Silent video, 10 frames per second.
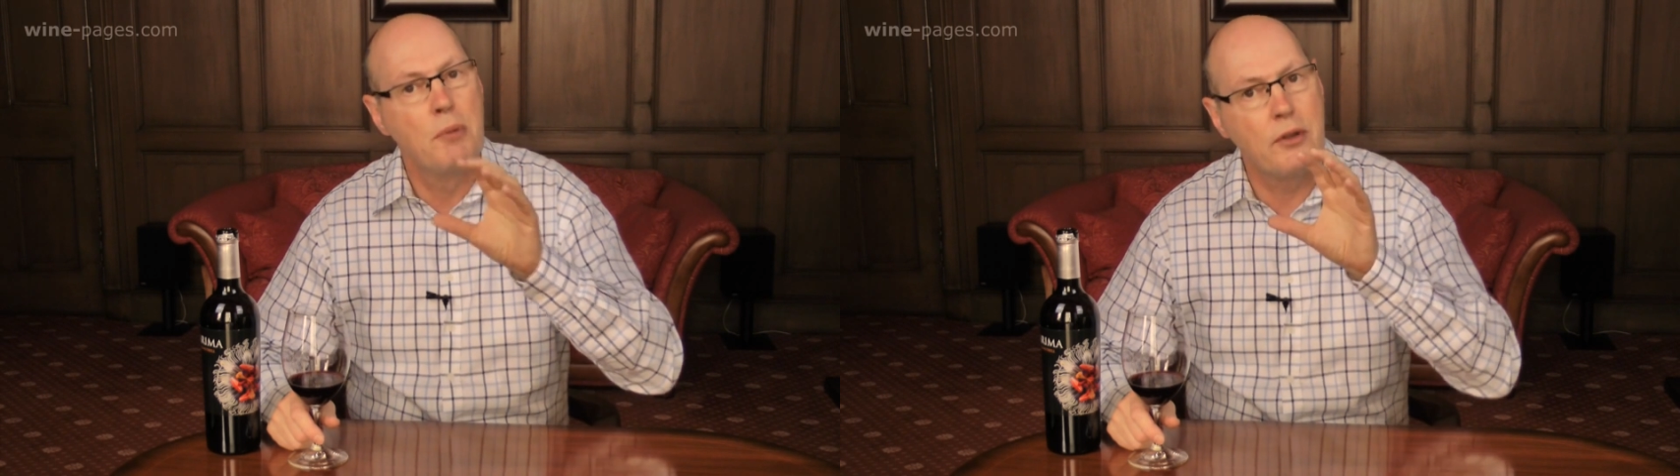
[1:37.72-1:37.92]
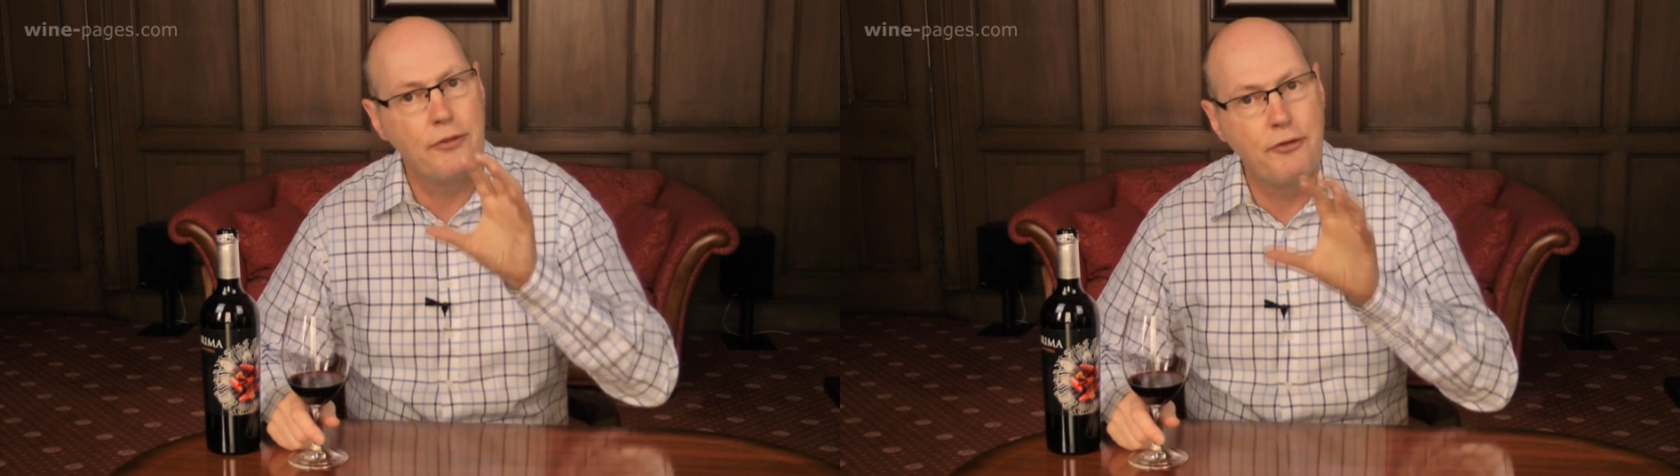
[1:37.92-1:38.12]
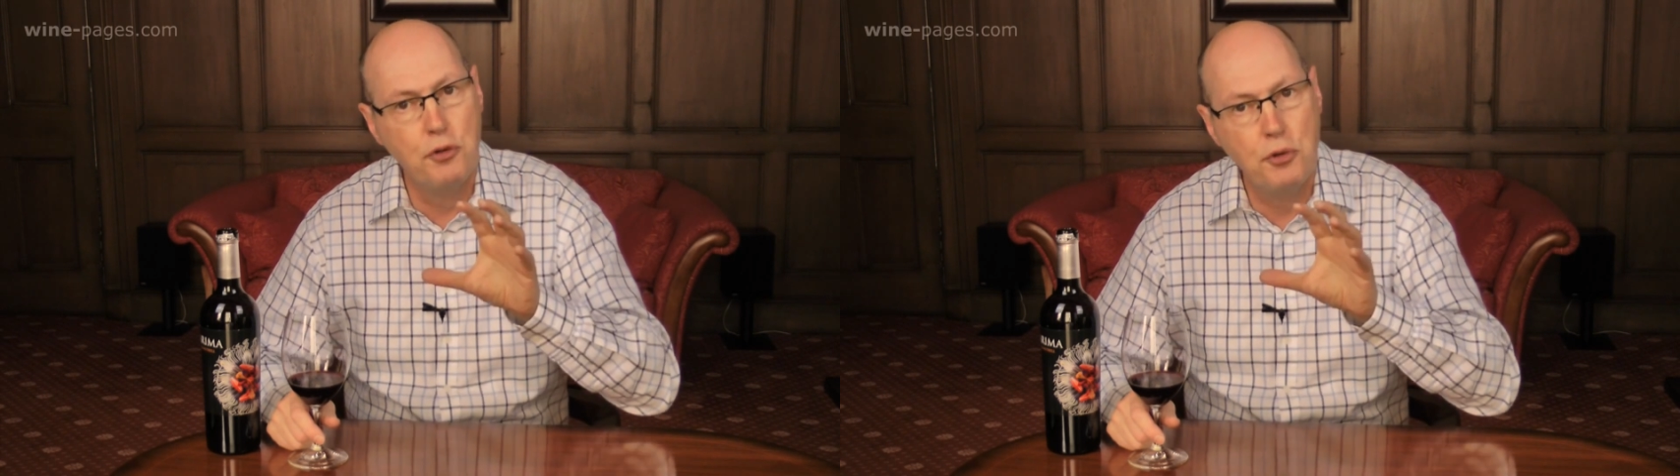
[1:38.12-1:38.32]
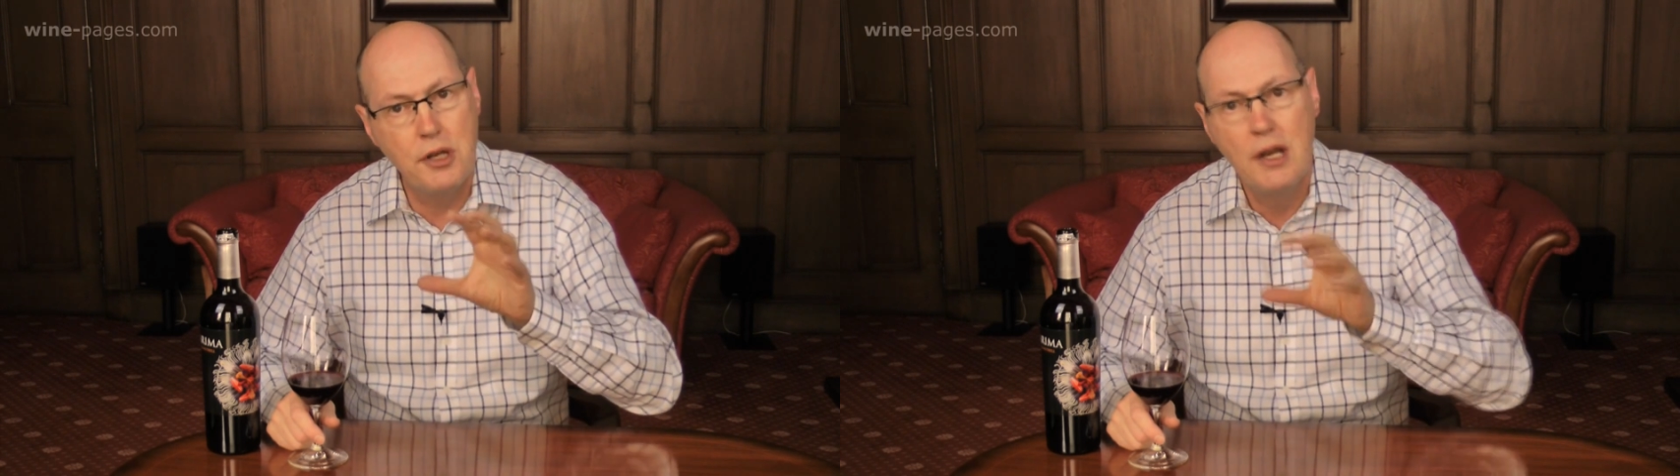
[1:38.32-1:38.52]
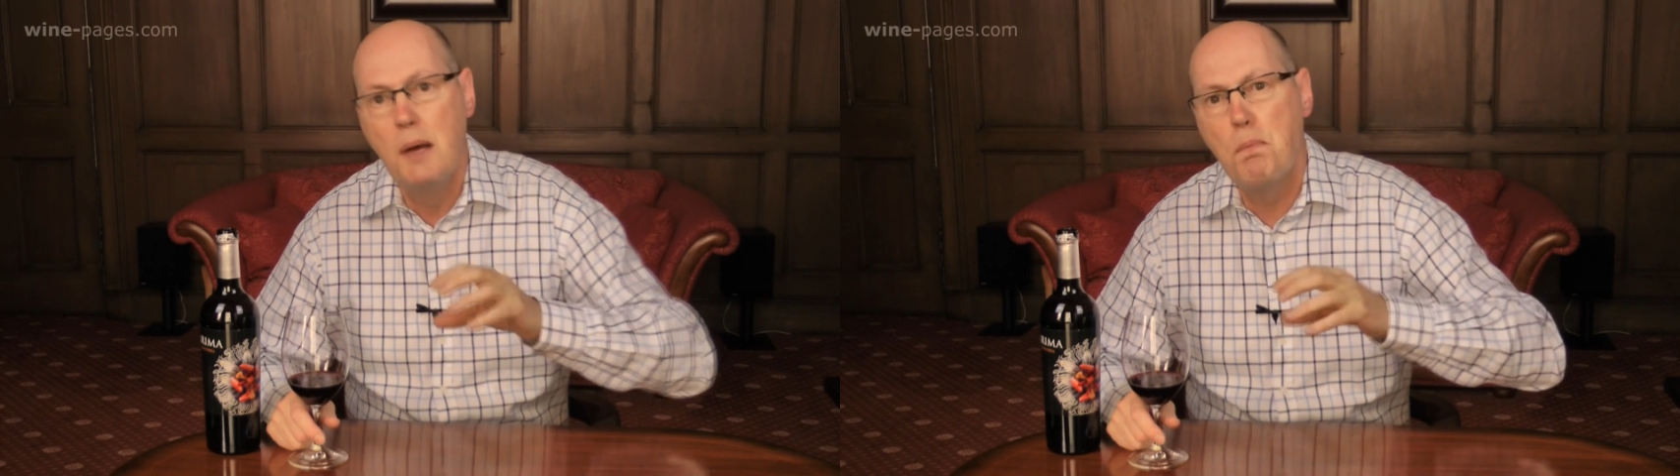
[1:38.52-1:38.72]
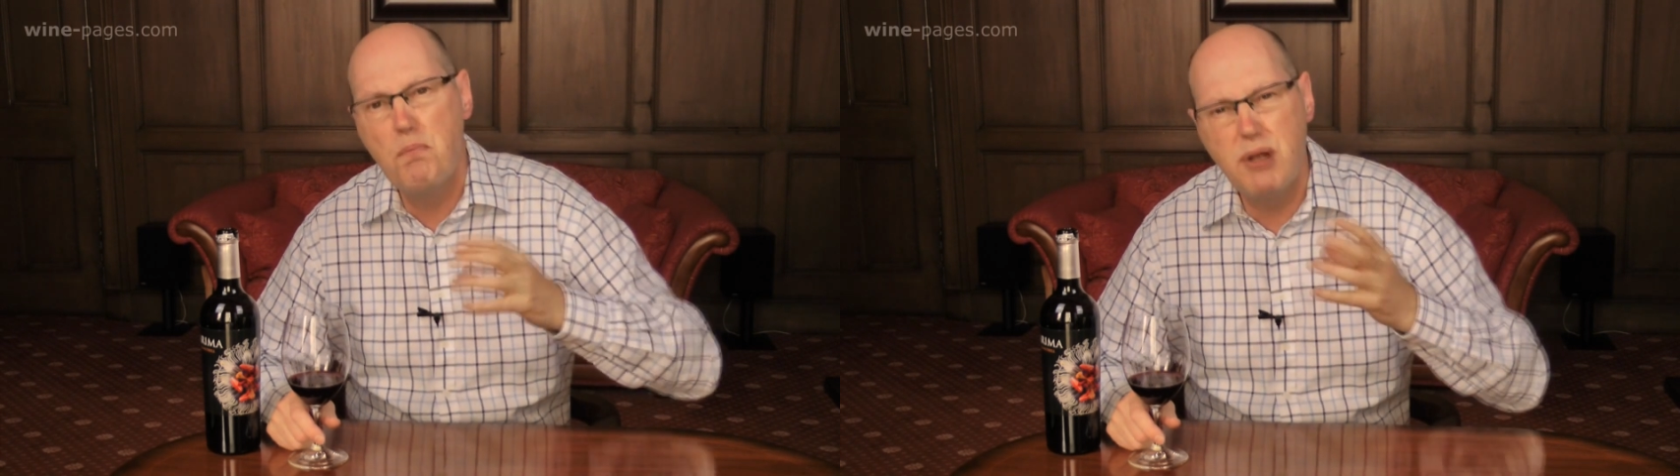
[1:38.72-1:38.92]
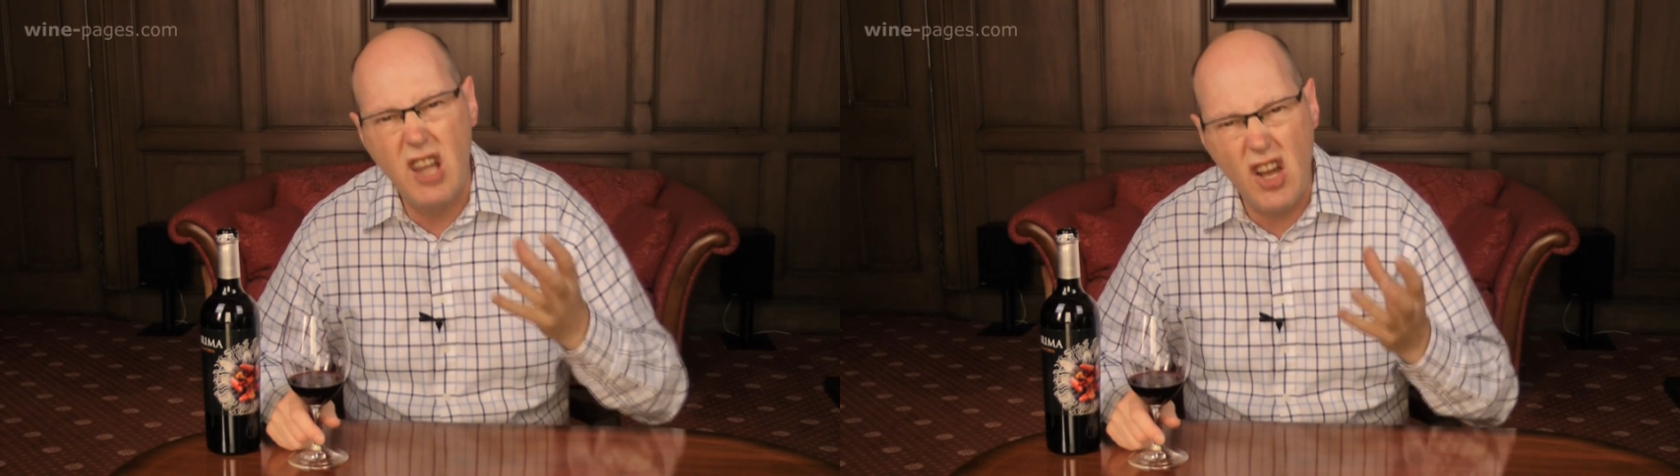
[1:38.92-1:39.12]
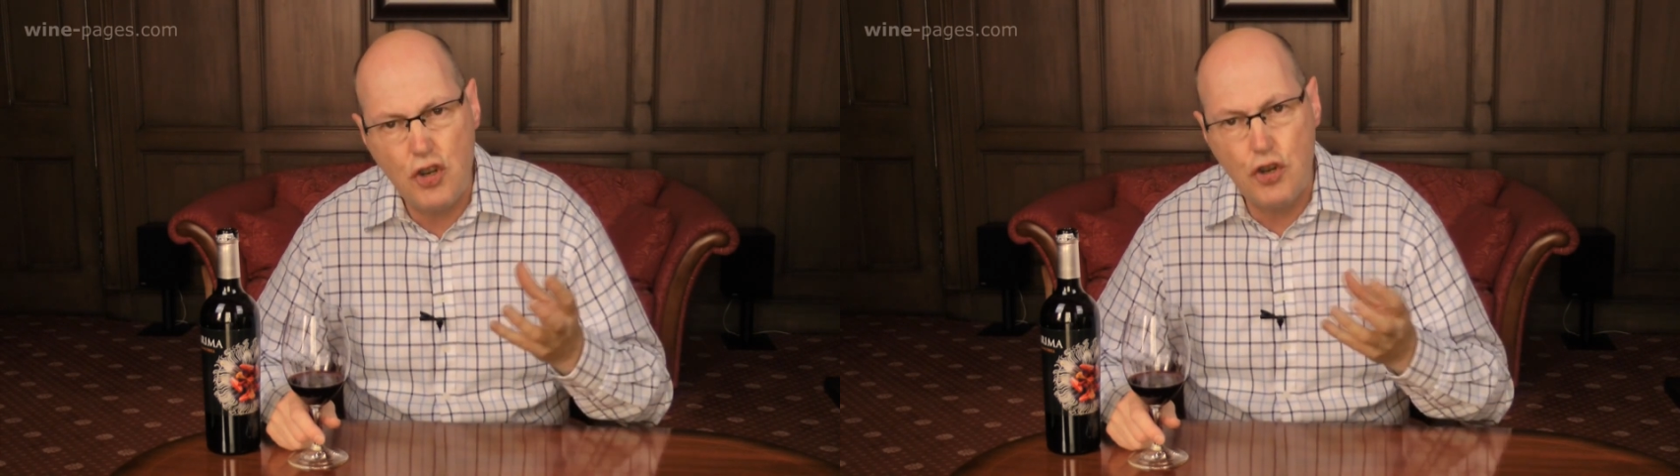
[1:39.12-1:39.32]
but the fruit
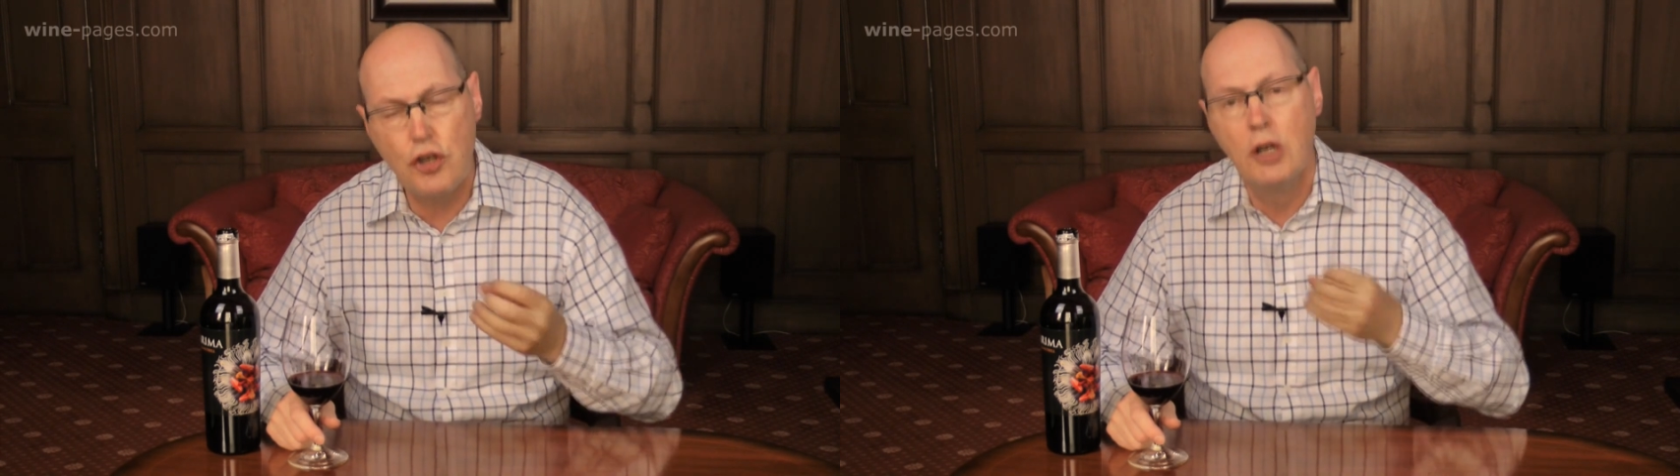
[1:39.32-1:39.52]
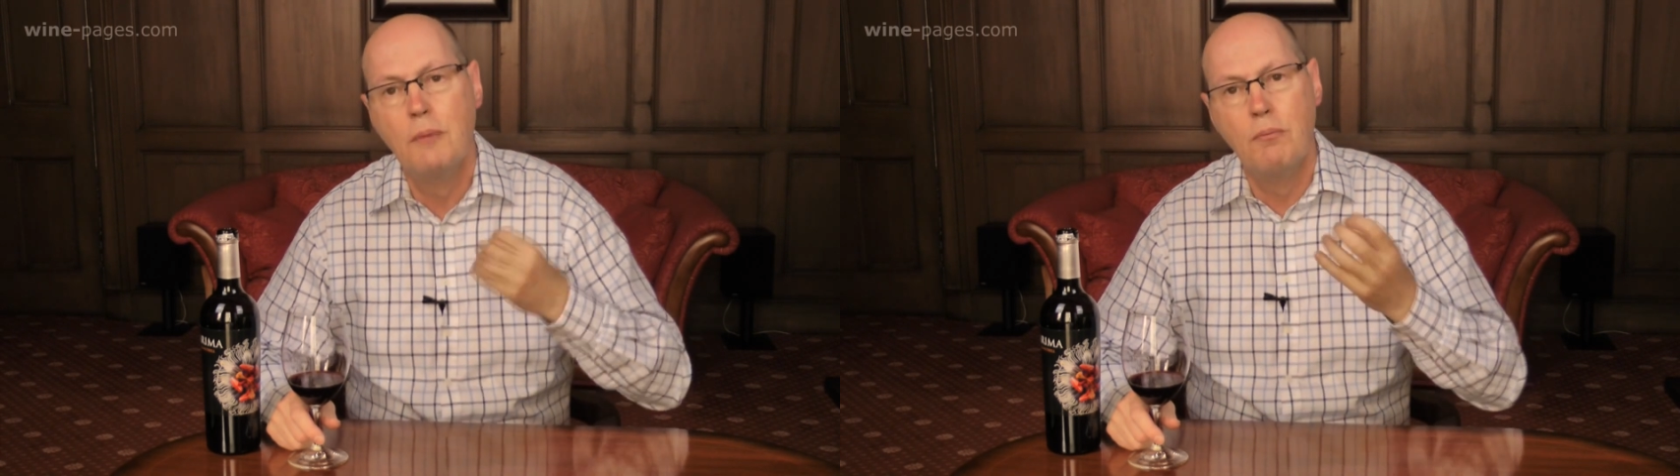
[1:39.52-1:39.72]
plush,